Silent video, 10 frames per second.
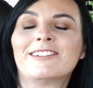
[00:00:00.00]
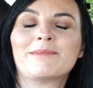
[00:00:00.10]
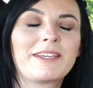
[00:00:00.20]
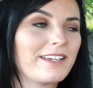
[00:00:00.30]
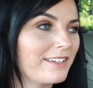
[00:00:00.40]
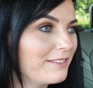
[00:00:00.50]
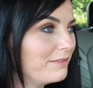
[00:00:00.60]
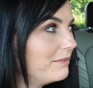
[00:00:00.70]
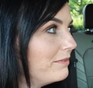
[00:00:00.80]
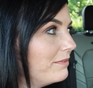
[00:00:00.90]

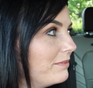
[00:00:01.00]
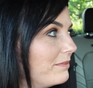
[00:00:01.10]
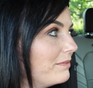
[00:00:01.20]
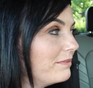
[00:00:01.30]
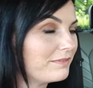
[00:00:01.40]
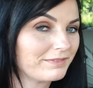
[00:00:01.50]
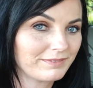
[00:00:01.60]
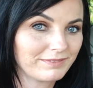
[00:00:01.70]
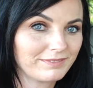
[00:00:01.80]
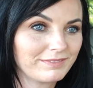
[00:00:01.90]

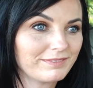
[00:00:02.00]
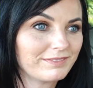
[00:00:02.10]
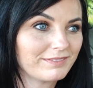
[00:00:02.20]
This person isn't speaking.